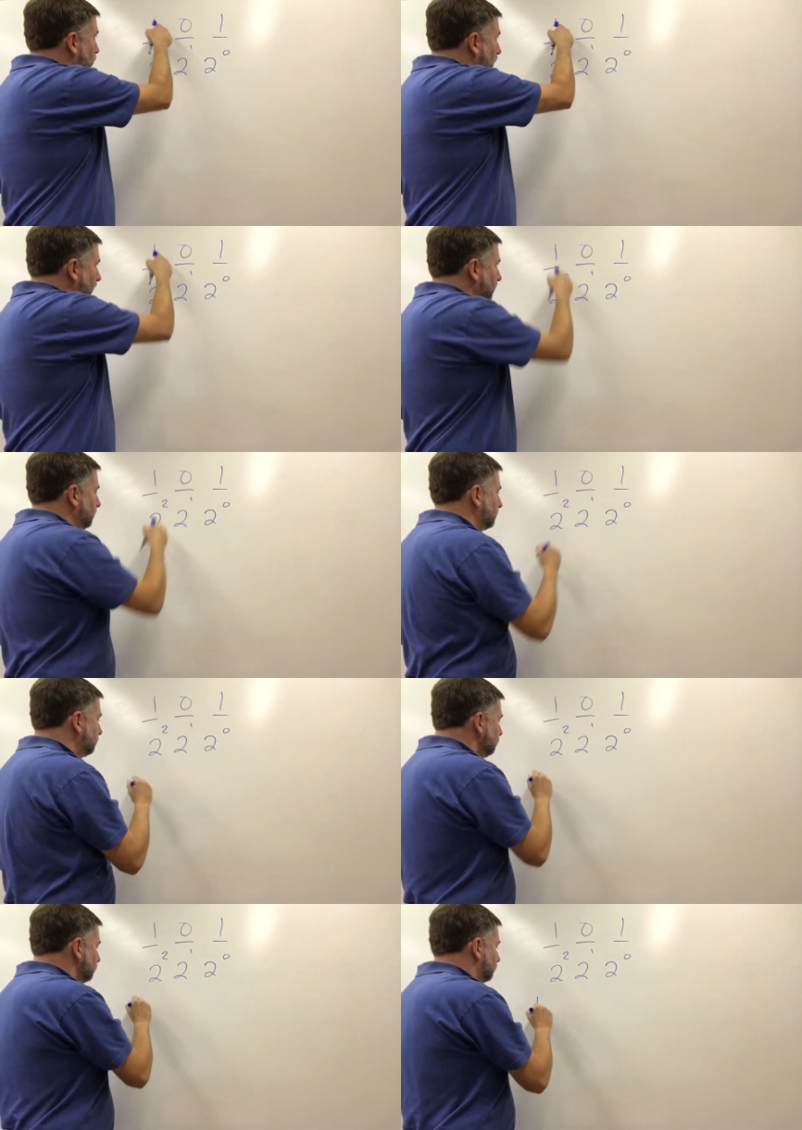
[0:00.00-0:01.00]
1
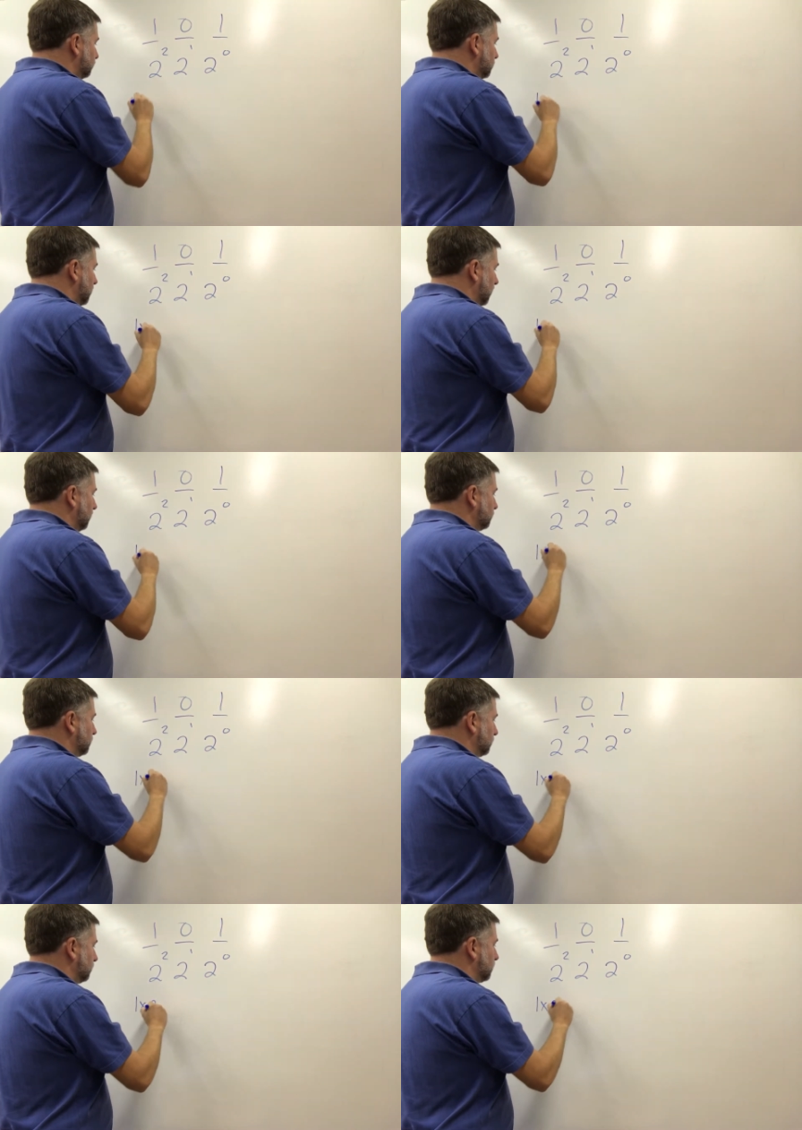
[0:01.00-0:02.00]

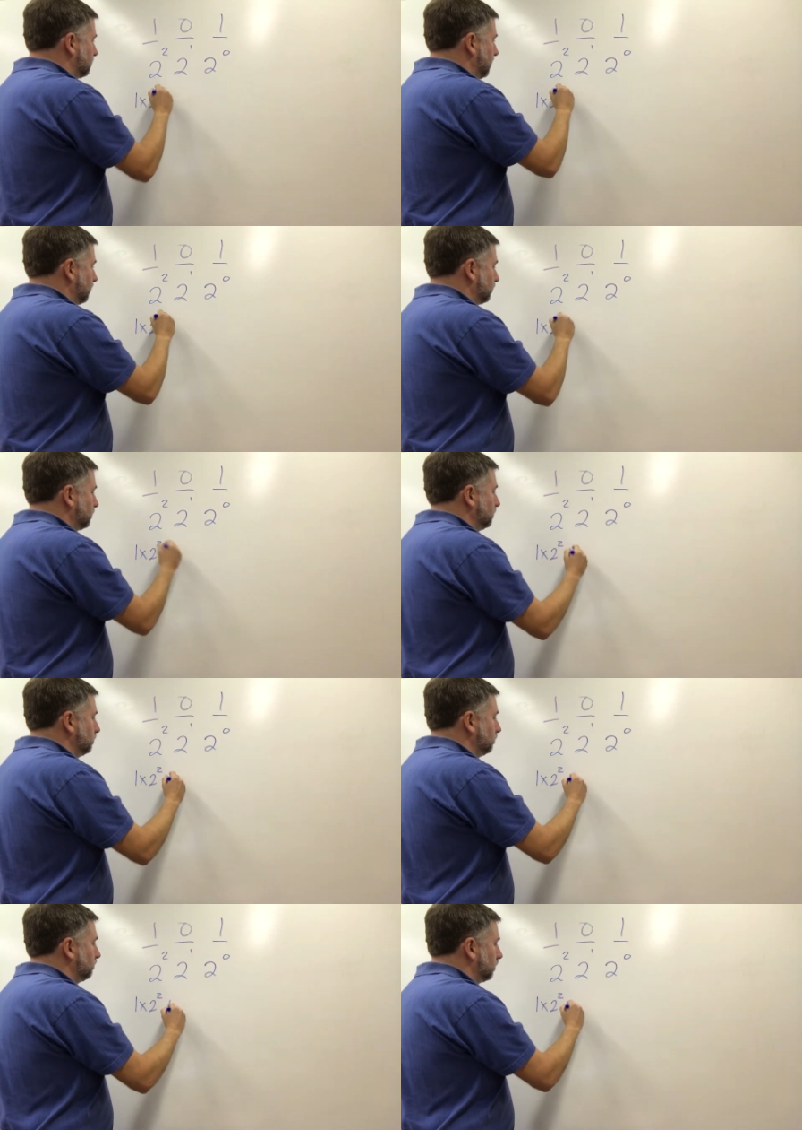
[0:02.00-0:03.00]
times 2 to the power of
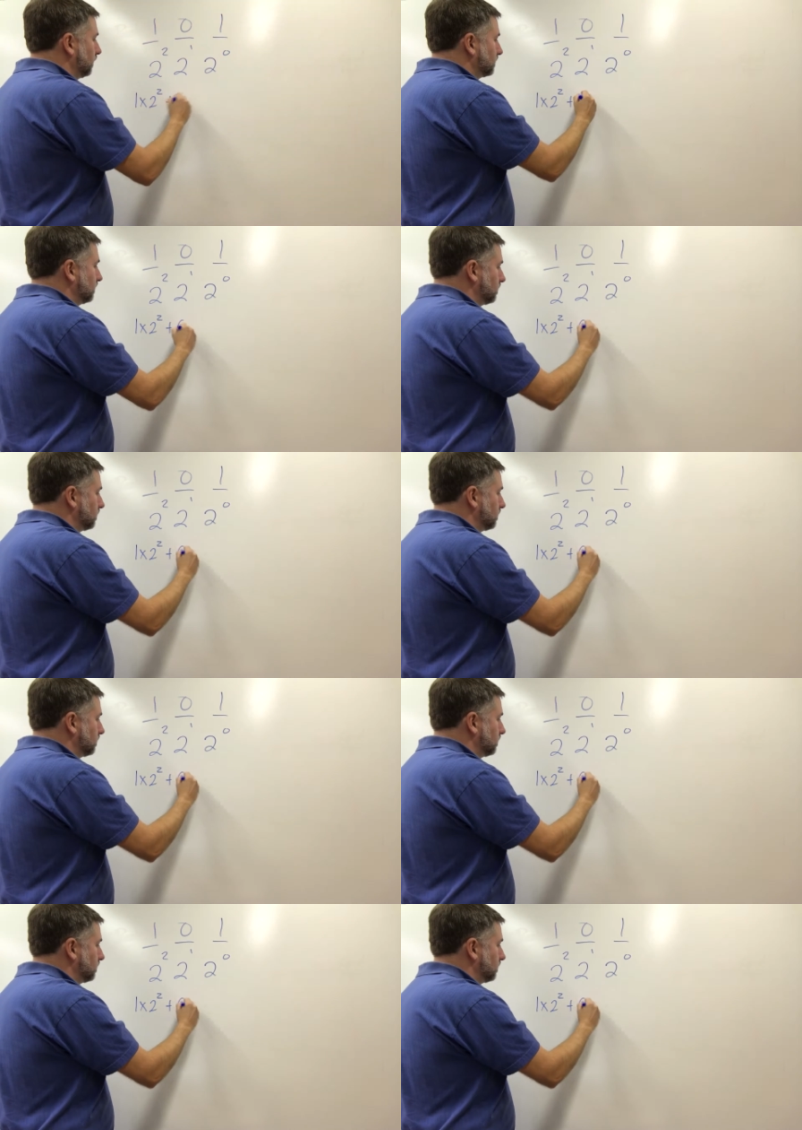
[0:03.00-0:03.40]
2 plus